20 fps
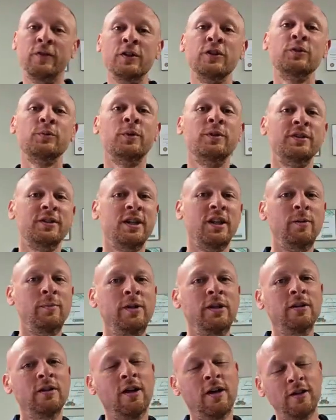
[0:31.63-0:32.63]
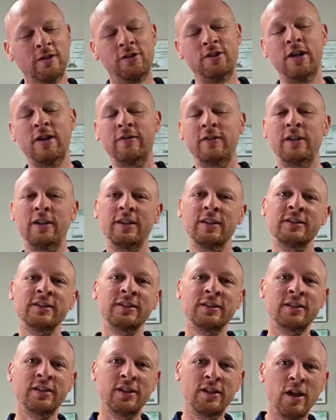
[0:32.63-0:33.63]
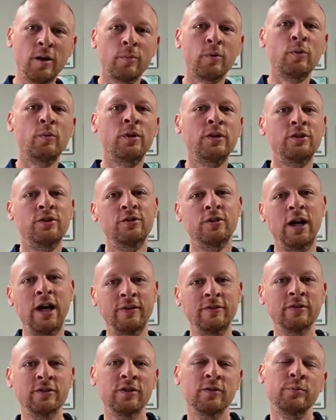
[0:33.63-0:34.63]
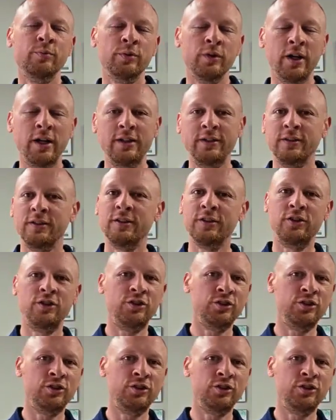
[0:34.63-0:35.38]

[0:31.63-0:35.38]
First one's going to be longevity. This is the number one driver of price.